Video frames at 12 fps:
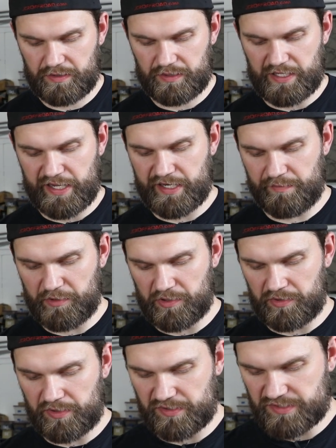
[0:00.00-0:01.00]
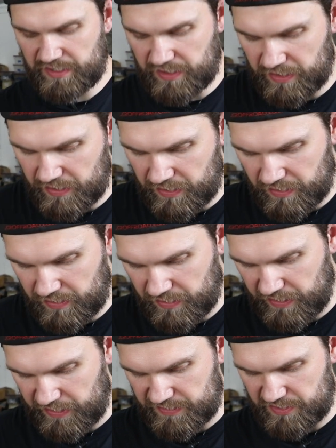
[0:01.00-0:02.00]
line up your holes,
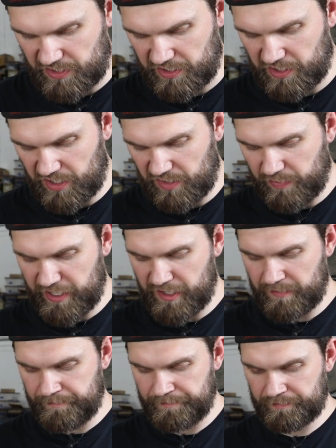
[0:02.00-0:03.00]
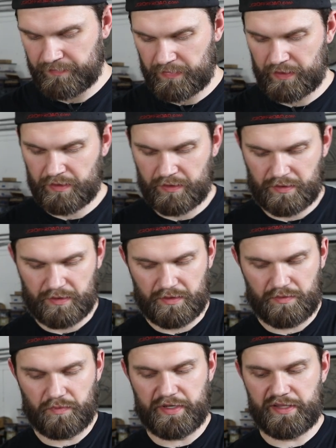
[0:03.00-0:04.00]
and start your hardware
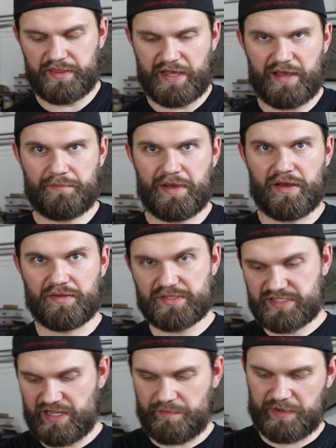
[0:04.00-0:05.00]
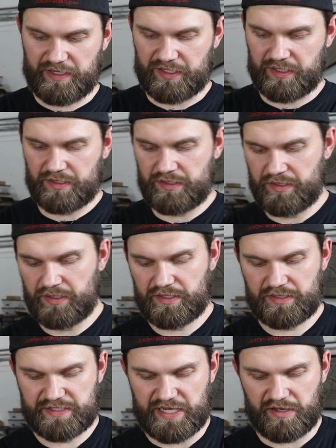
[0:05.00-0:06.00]
with that mount stepping
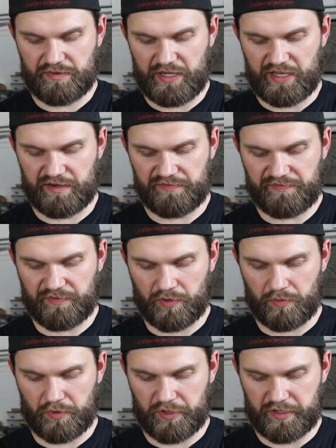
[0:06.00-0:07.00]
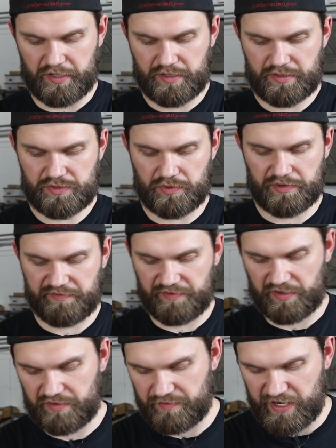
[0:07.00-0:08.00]
down and forward toward the front of the